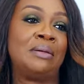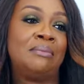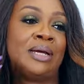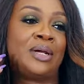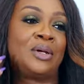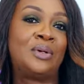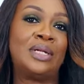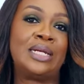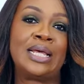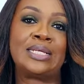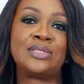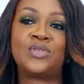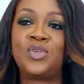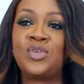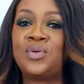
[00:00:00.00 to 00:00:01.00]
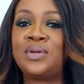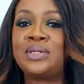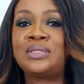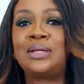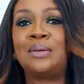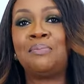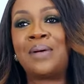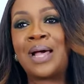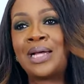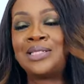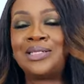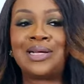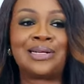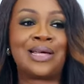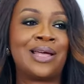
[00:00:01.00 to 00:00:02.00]
My goodness, you know, it's the badge
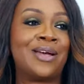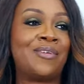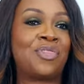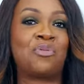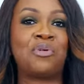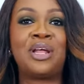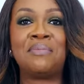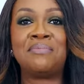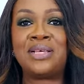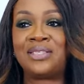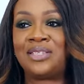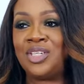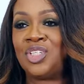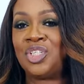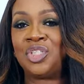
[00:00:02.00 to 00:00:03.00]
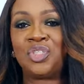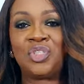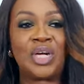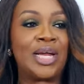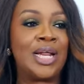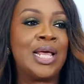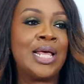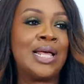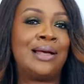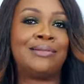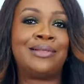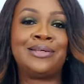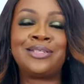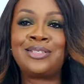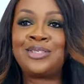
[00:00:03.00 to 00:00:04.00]
that I have three amazing children. And
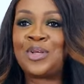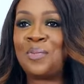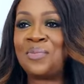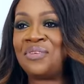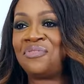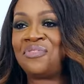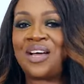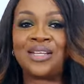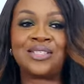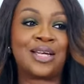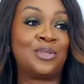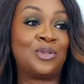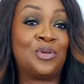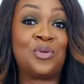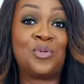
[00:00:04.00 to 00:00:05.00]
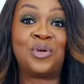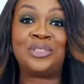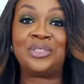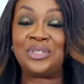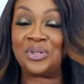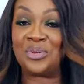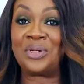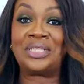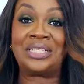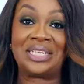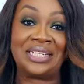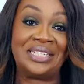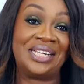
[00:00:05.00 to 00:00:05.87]
then this tummy fat, I don't know what to do with it.